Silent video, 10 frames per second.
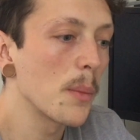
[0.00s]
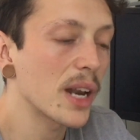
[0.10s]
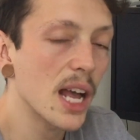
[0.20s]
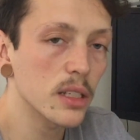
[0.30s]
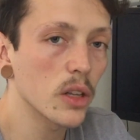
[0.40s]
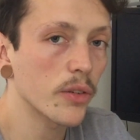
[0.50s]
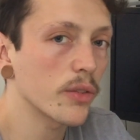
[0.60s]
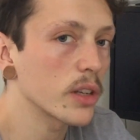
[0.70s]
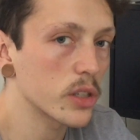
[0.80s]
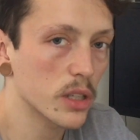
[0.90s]
but it has a lot of
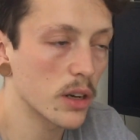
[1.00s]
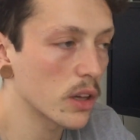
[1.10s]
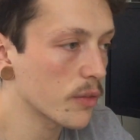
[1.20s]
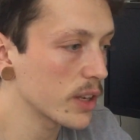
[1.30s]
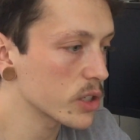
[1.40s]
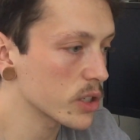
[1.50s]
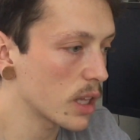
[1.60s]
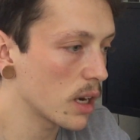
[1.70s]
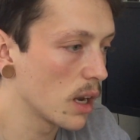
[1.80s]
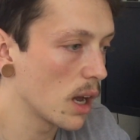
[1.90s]
features, and a lot of features
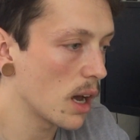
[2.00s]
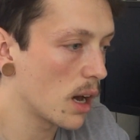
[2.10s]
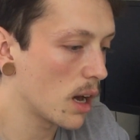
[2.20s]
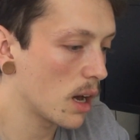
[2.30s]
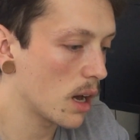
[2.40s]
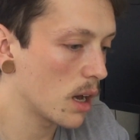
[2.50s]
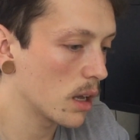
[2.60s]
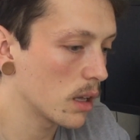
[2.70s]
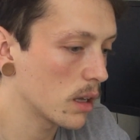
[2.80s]
that are